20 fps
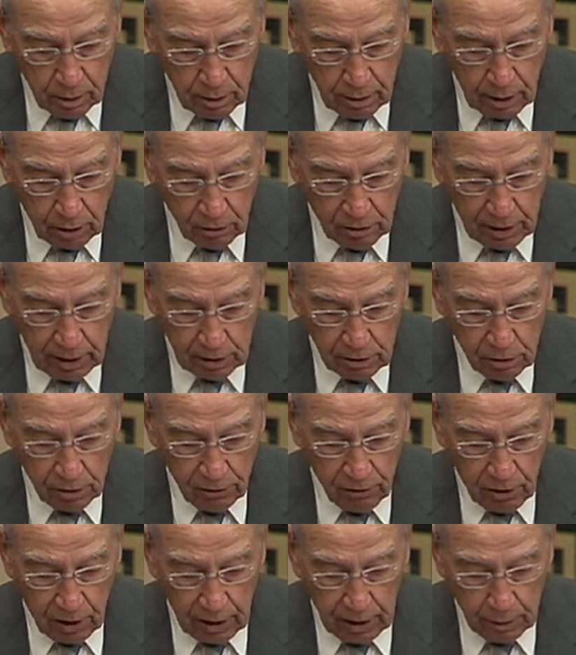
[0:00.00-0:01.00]
Now,
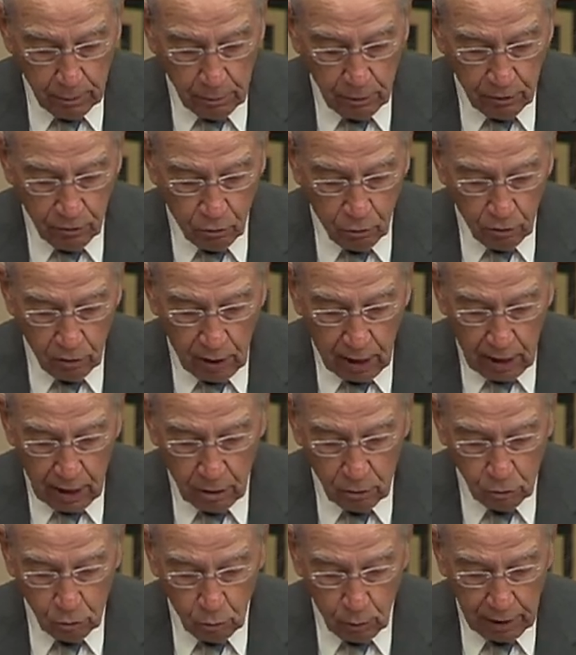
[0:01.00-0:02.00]
testifying before the
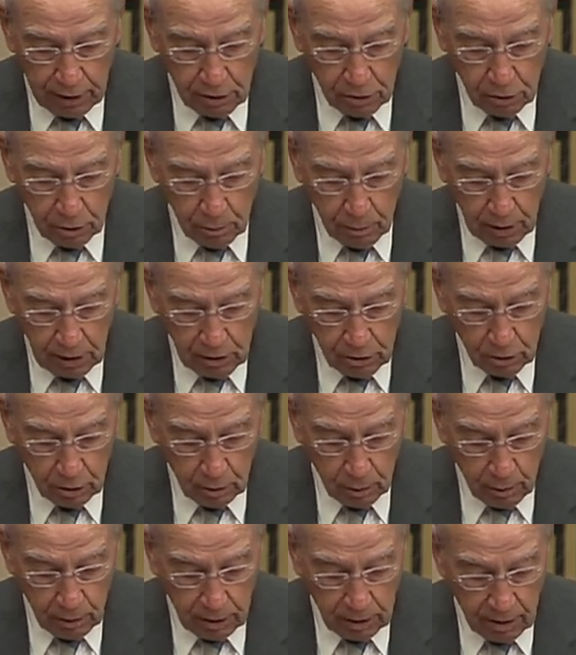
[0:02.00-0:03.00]
House Ways and Means
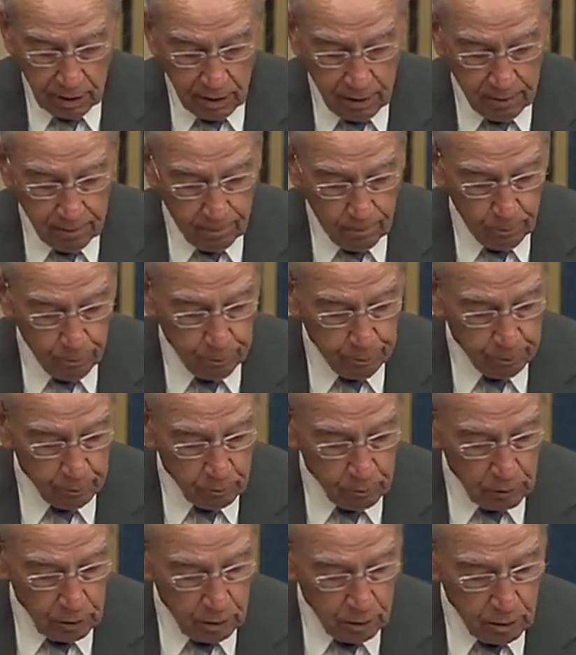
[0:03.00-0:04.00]
Committee,
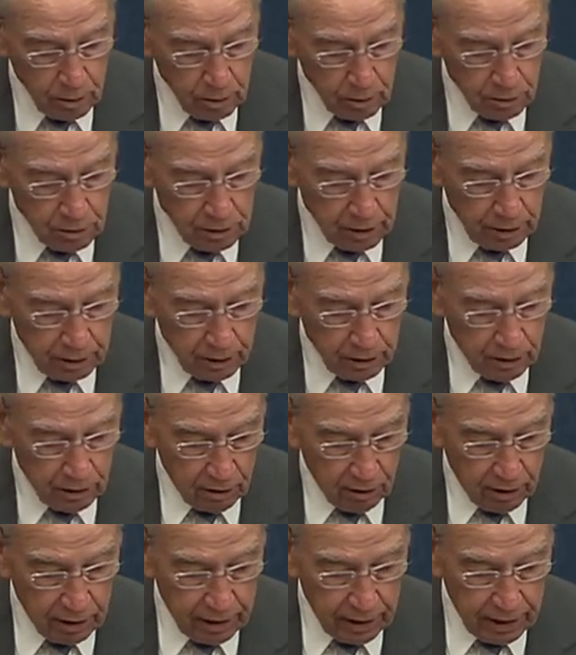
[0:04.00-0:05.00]

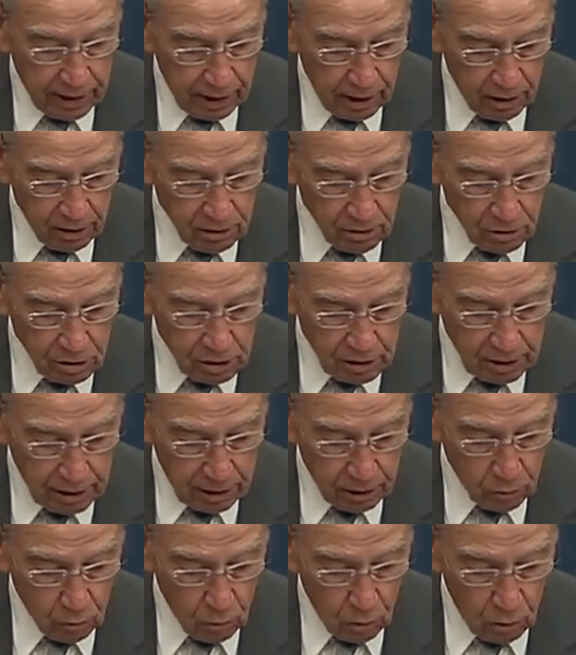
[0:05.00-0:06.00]
Secretary Yellen
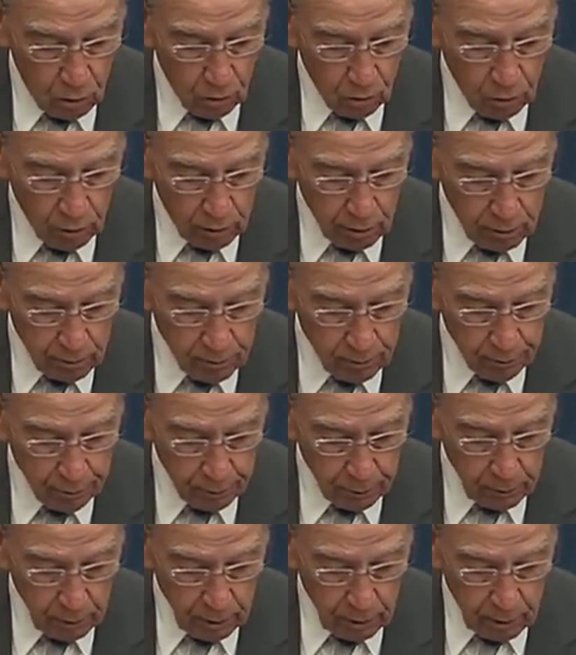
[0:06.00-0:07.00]
said, quote,
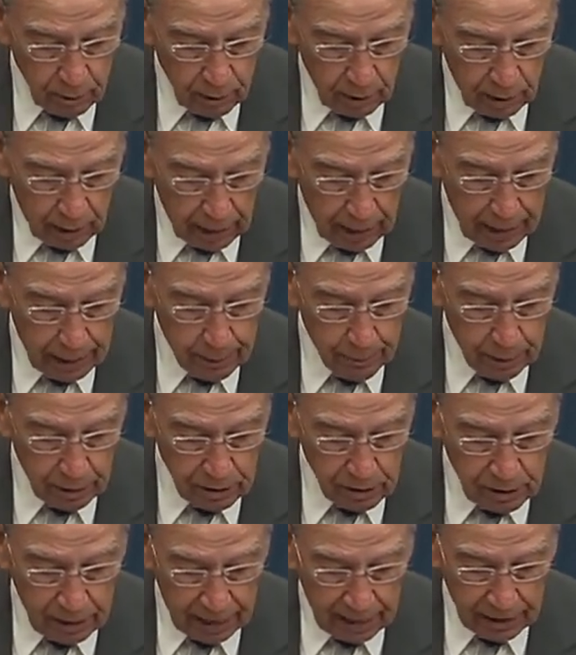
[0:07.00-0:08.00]
I'm
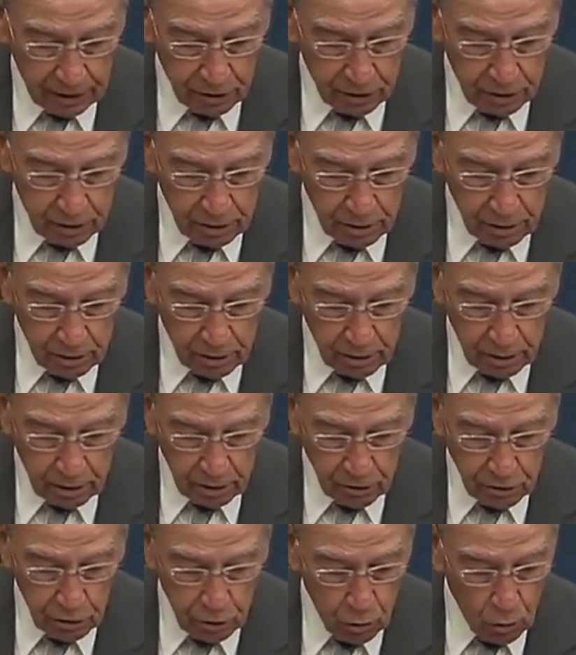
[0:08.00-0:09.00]
as anxious
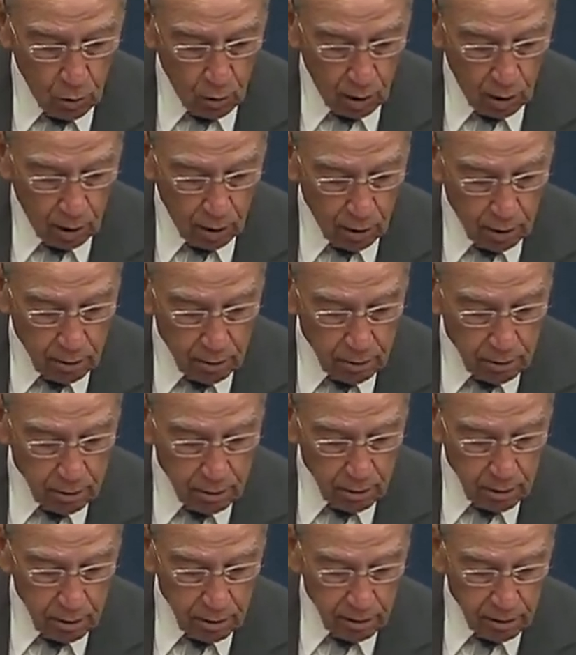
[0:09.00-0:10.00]
as you are
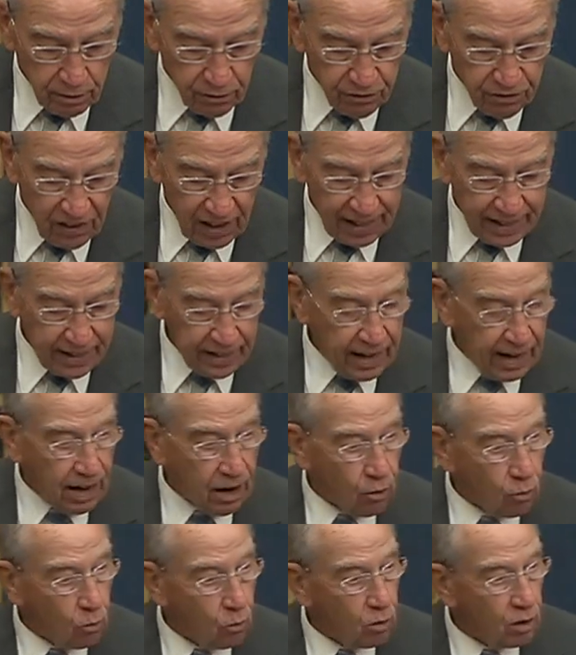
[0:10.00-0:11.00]
to find
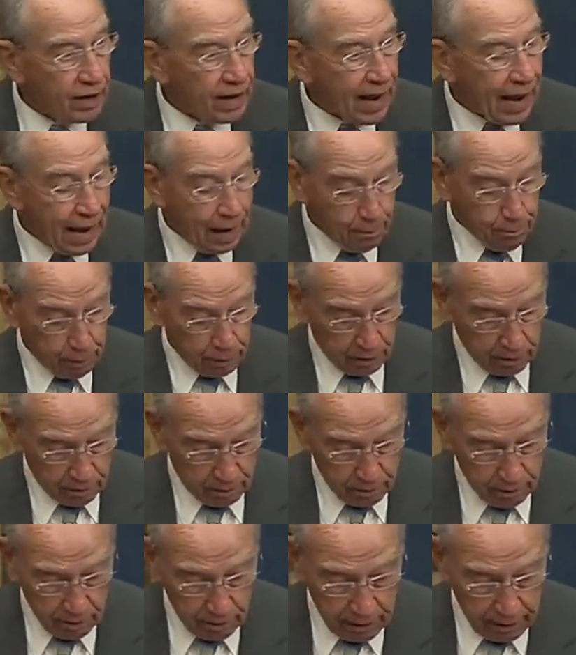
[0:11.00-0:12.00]
out what happened,
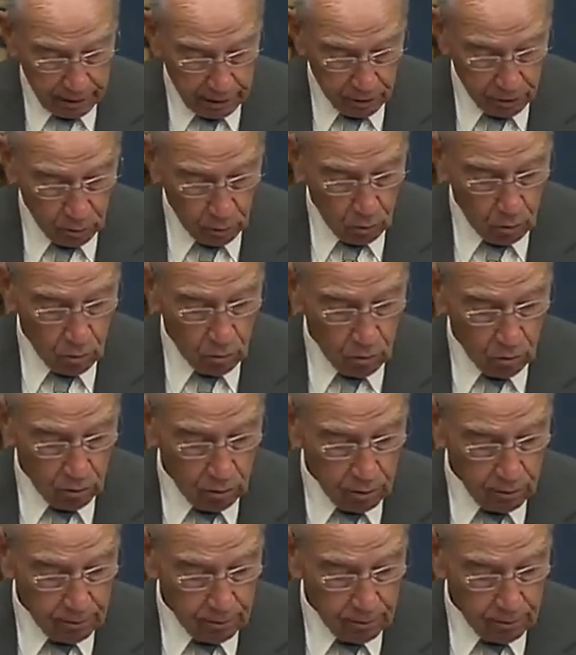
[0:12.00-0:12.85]
end of quote.